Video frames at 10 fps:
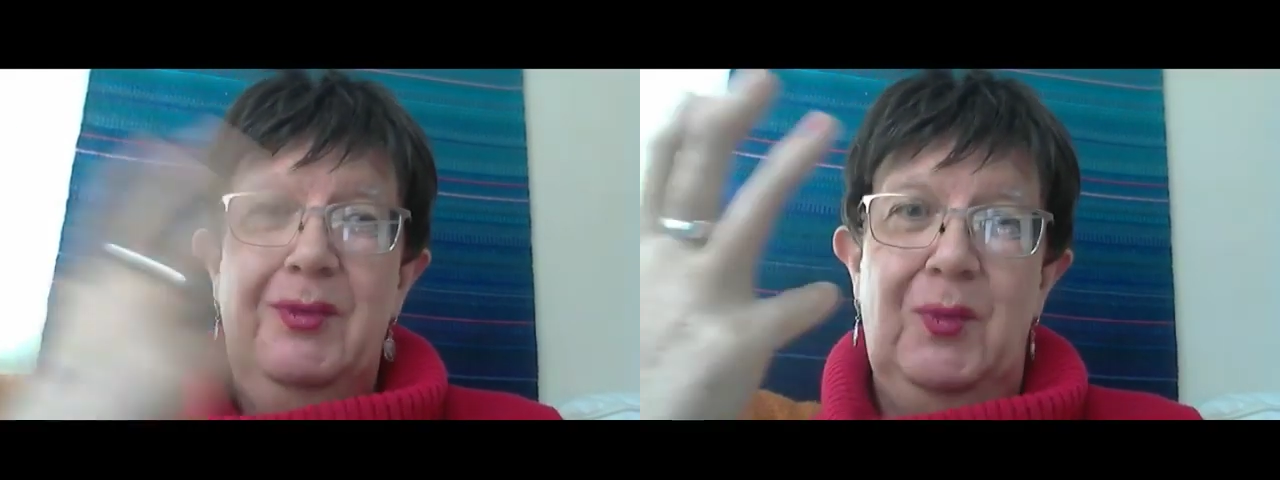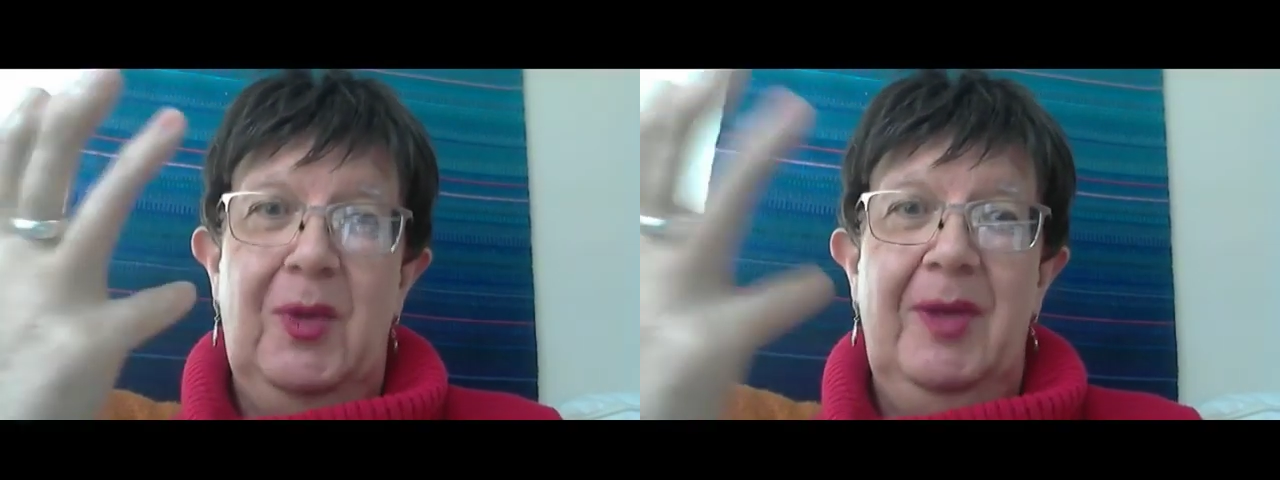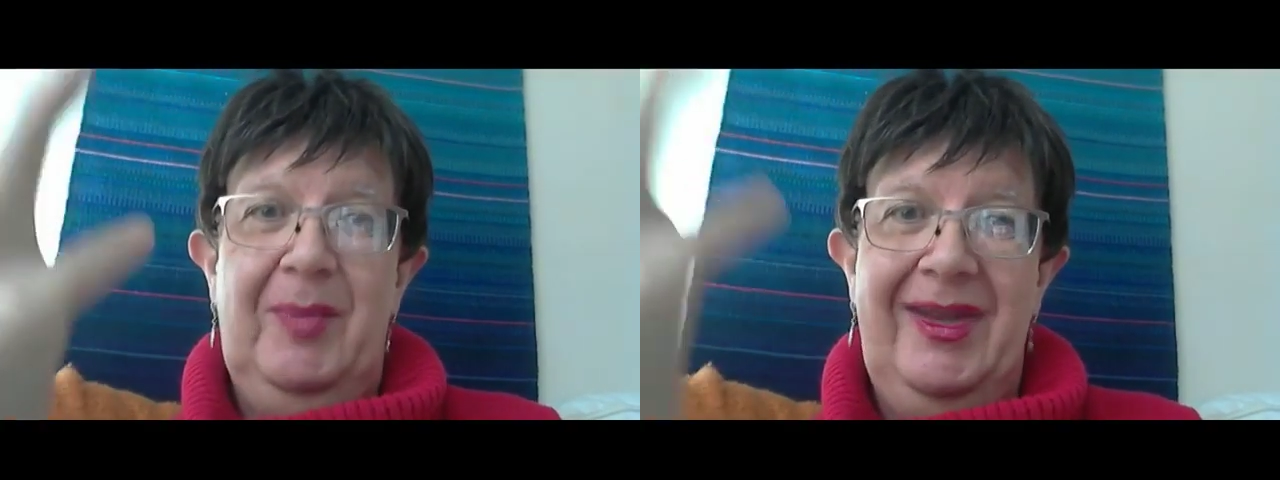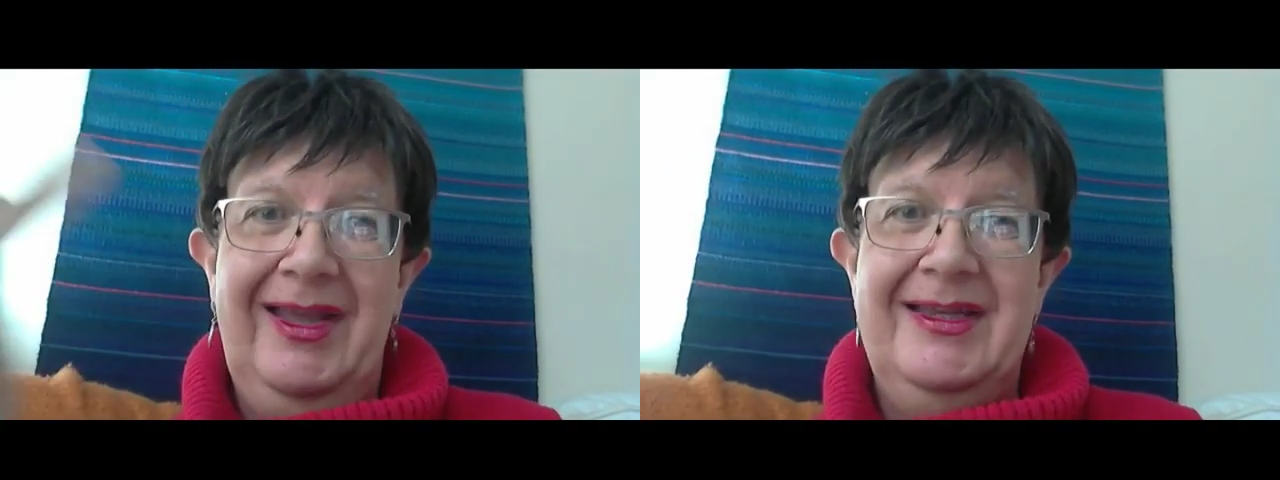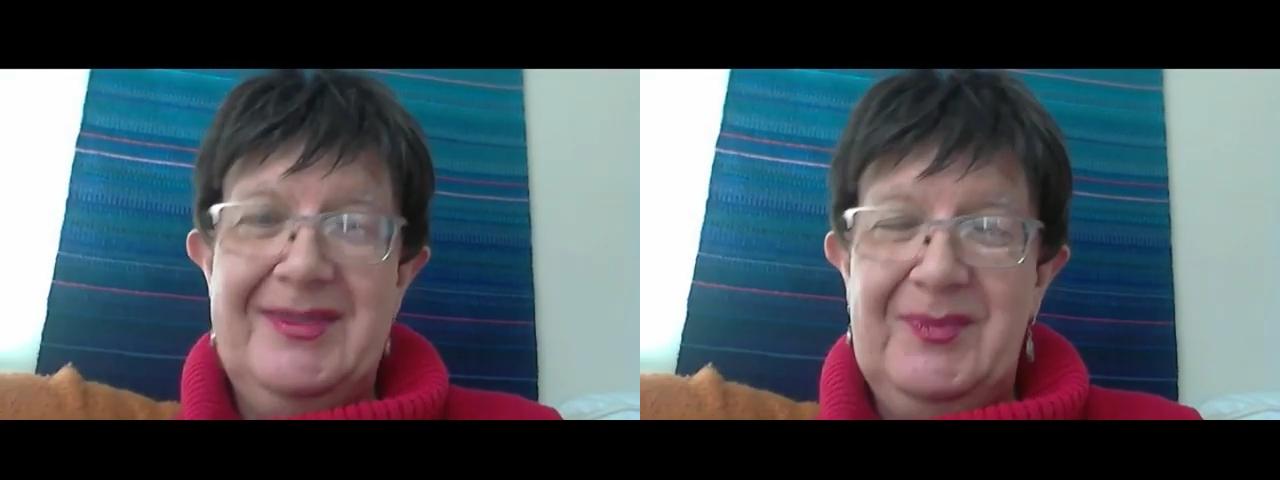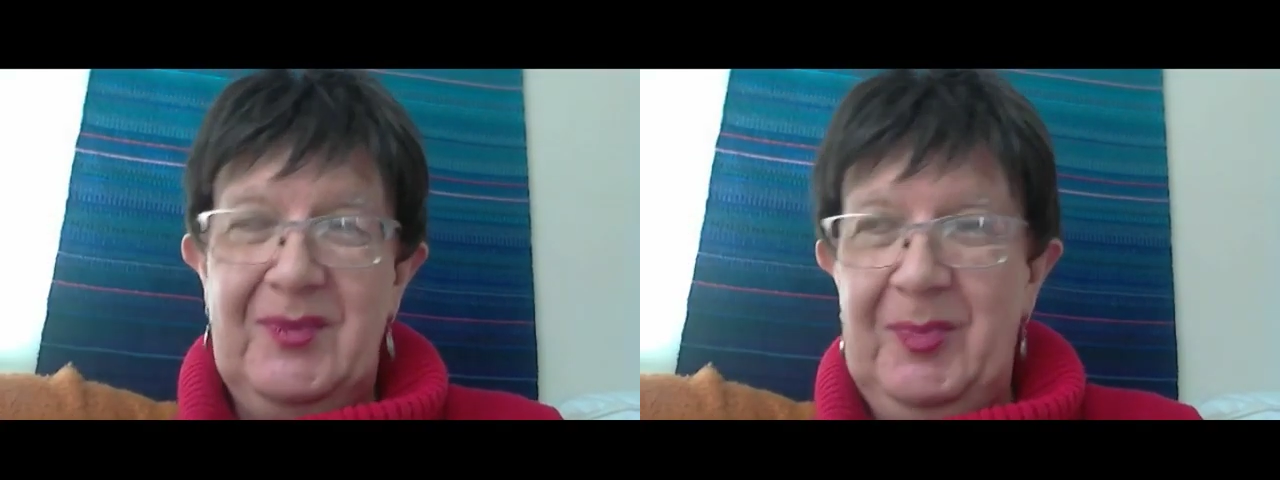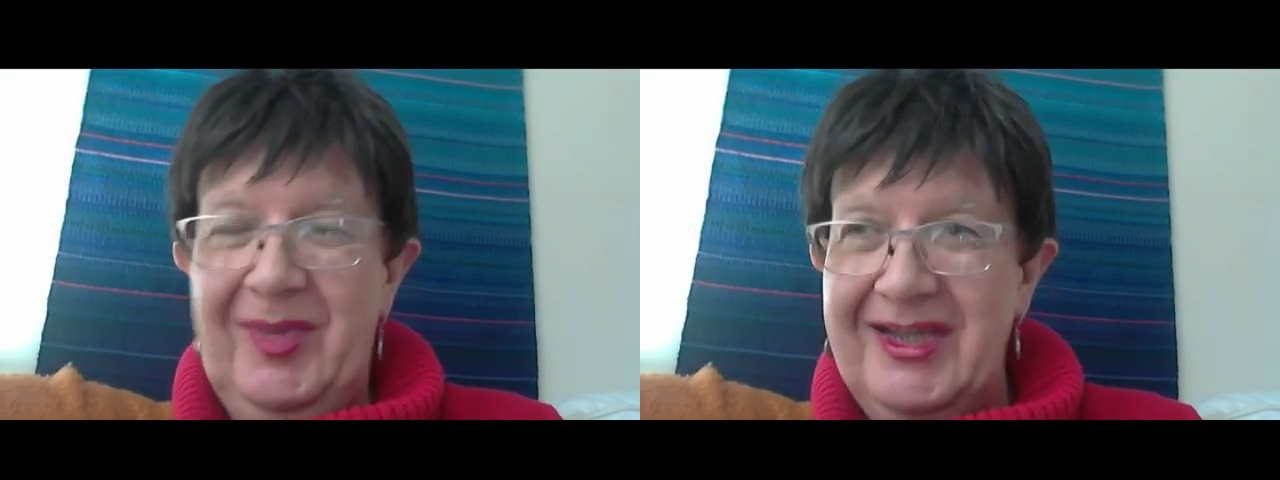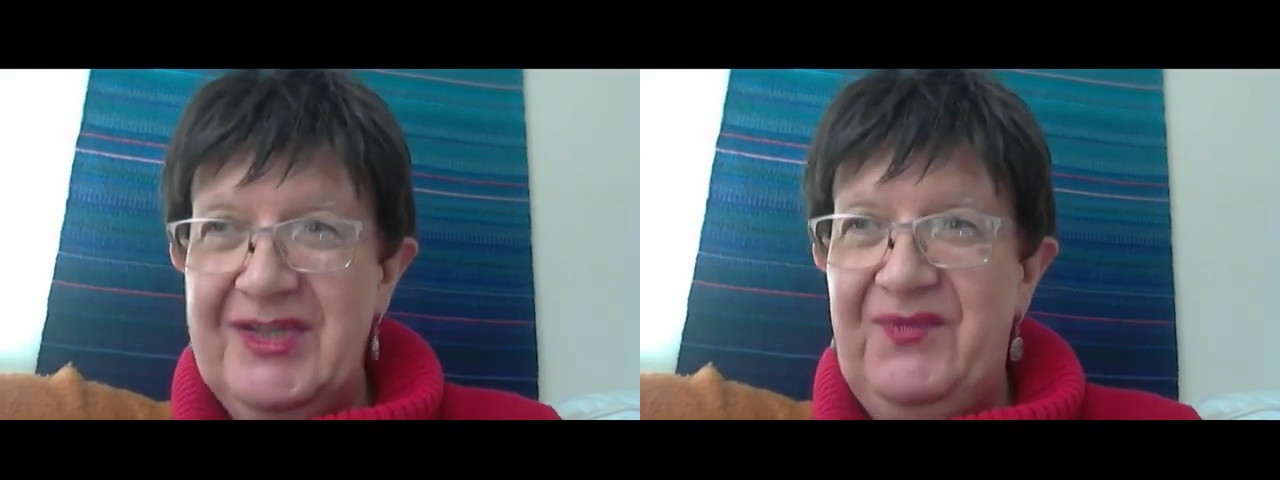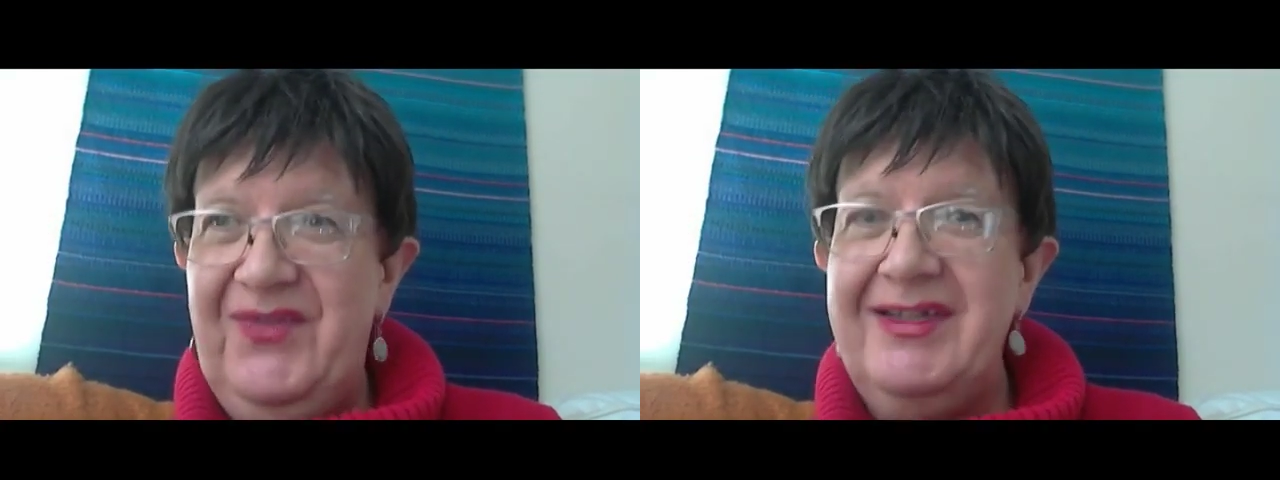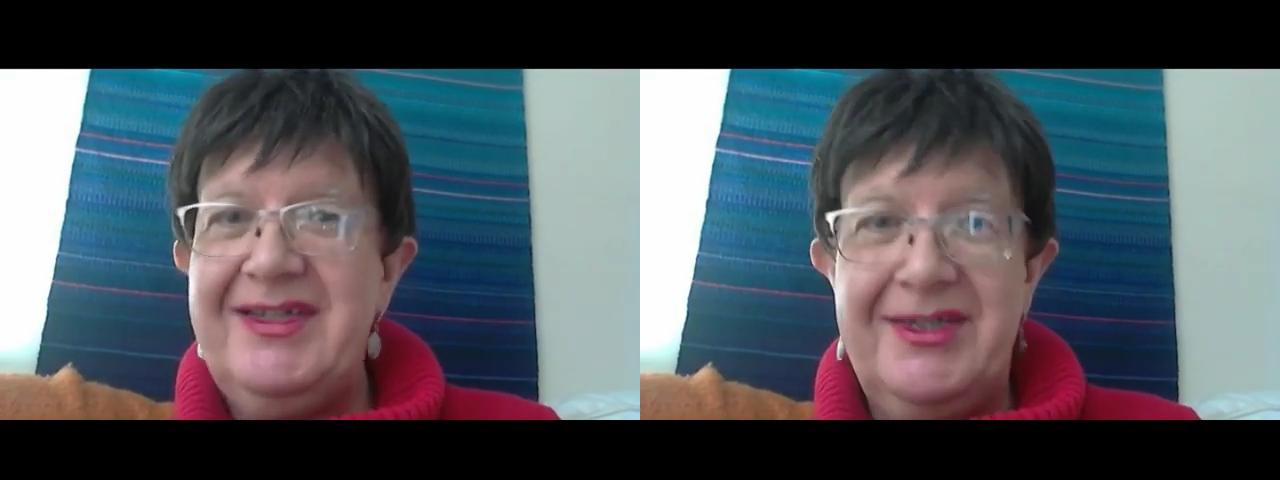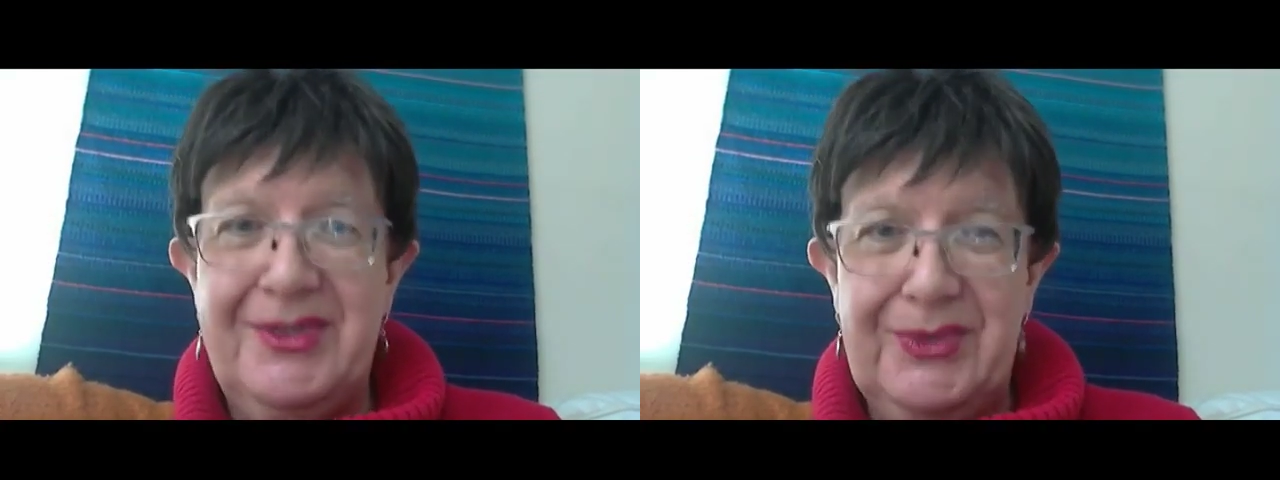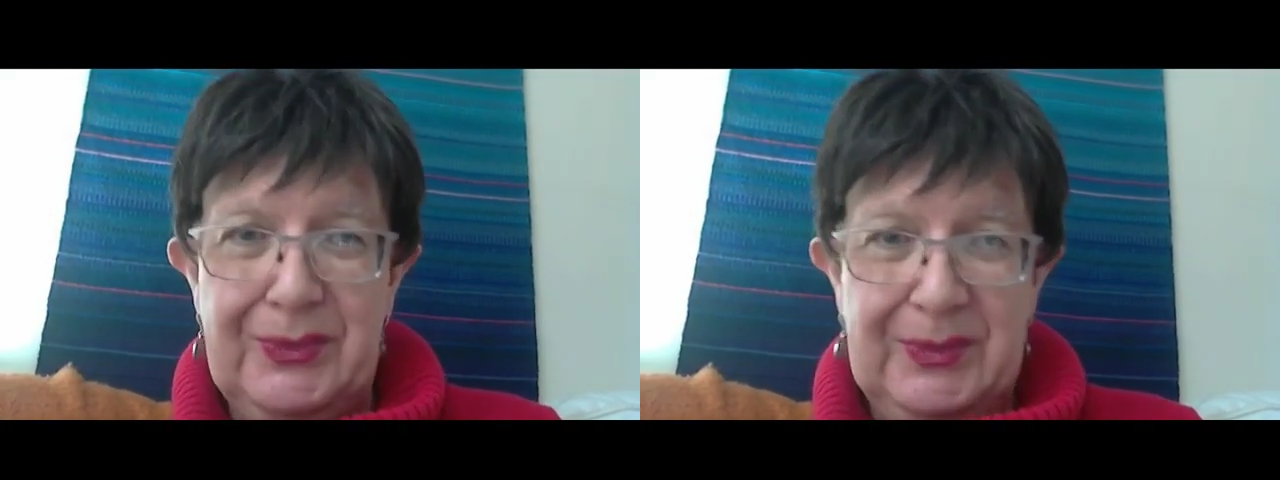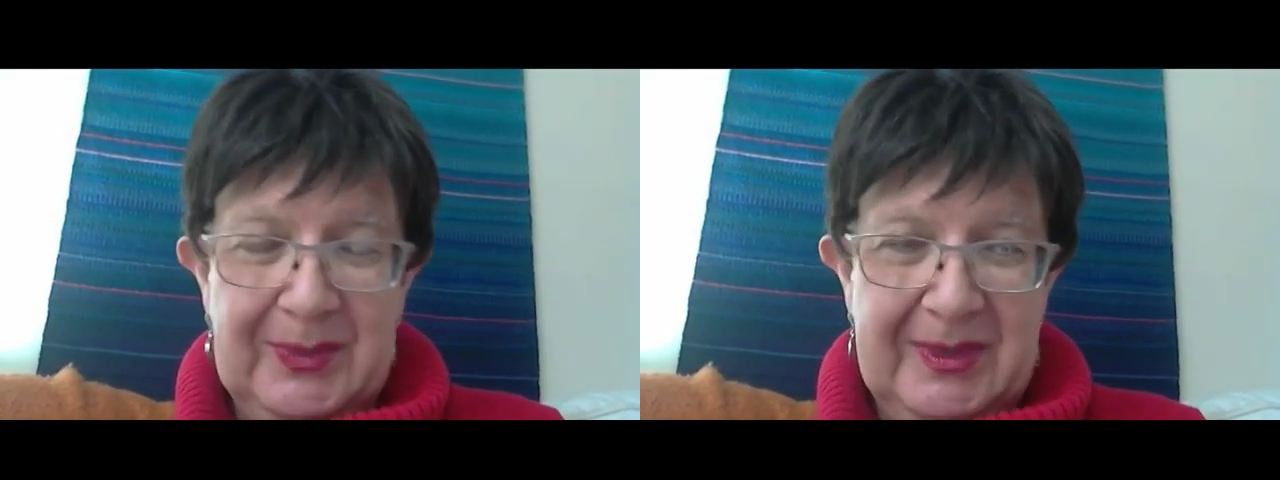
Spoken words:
one pays fealty to